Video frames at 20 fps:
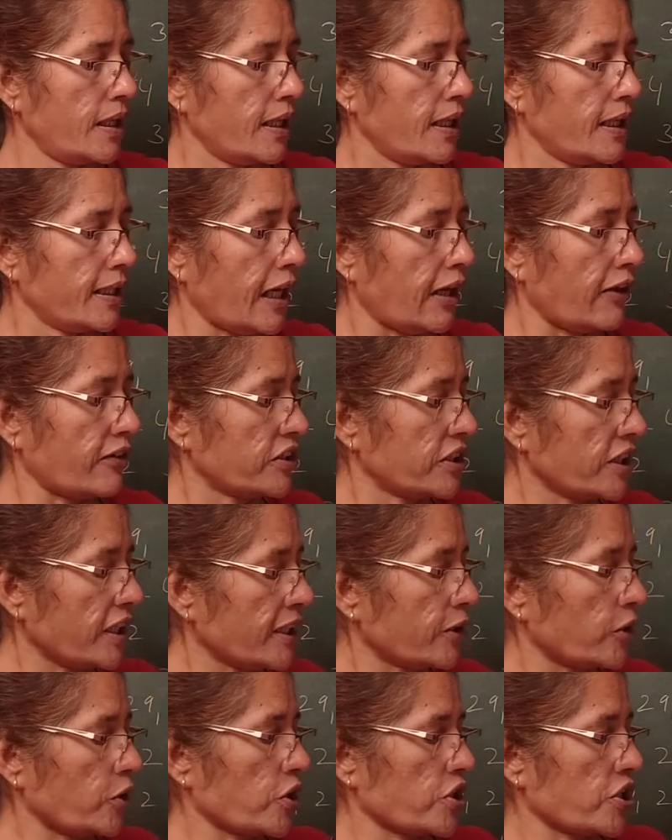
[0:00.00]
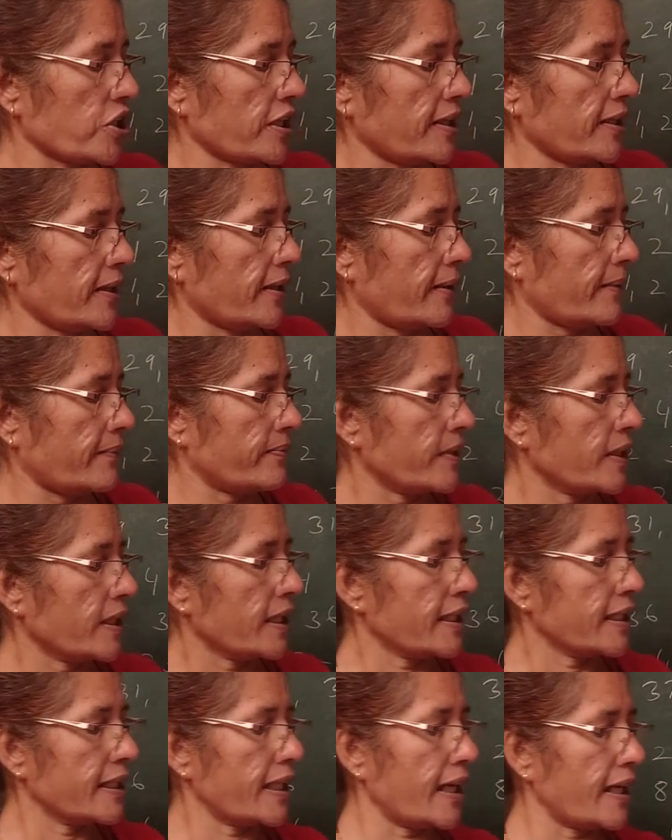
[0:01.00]
Now, third question.
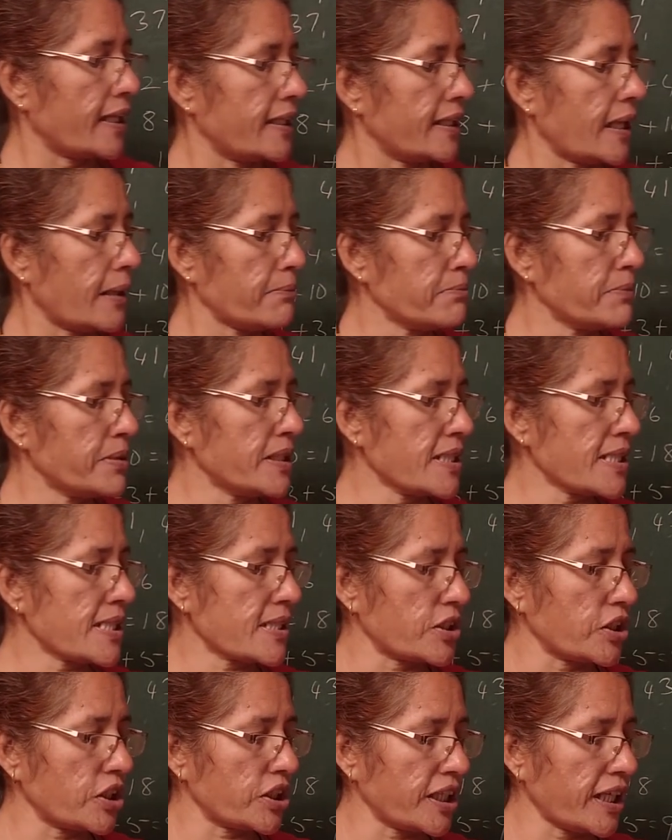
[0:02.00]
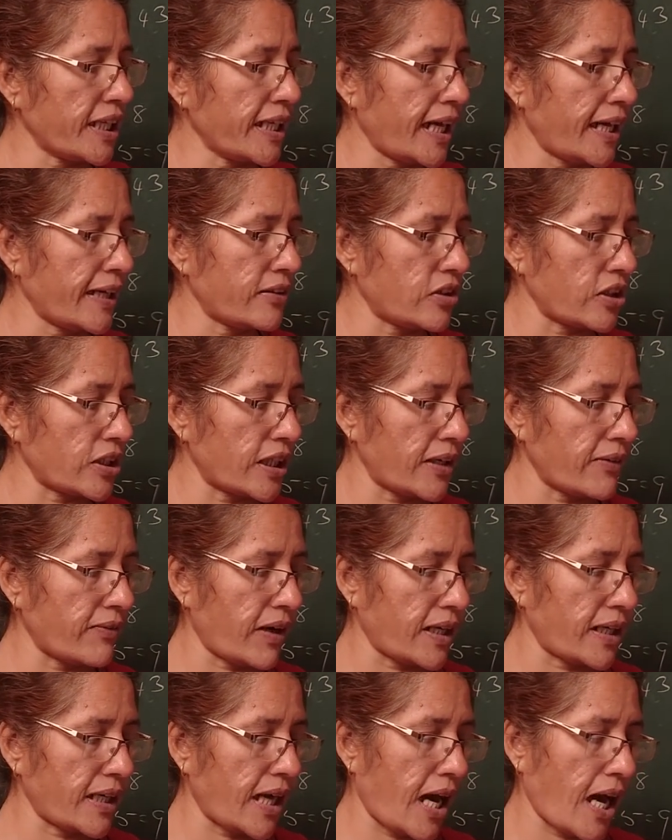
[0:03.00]
The numbers 13 and 31
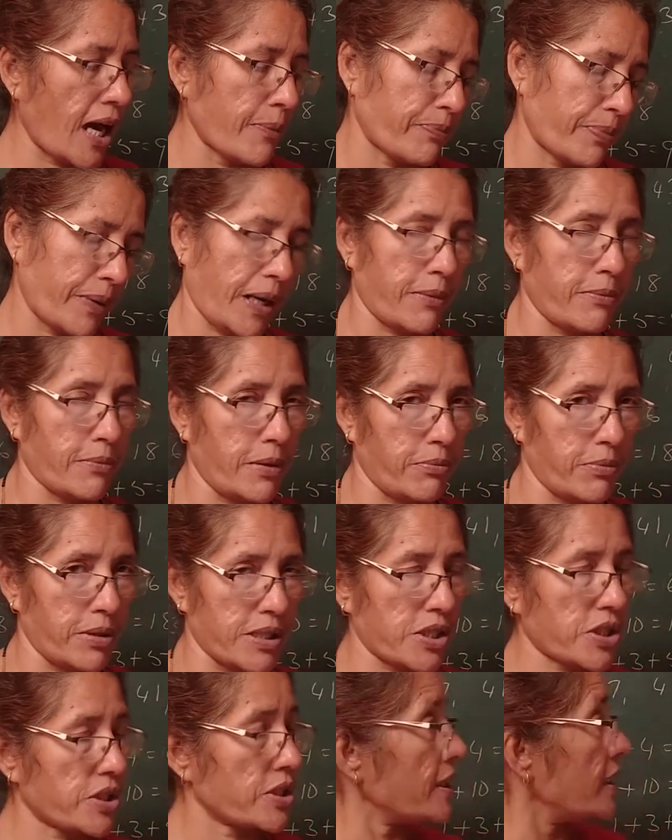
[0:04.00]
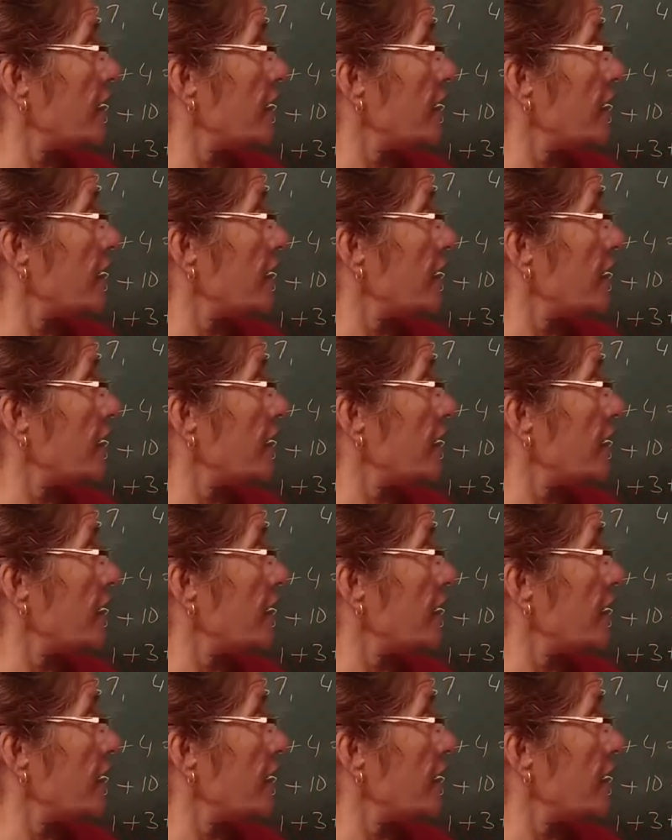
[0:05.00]
are prime numbers.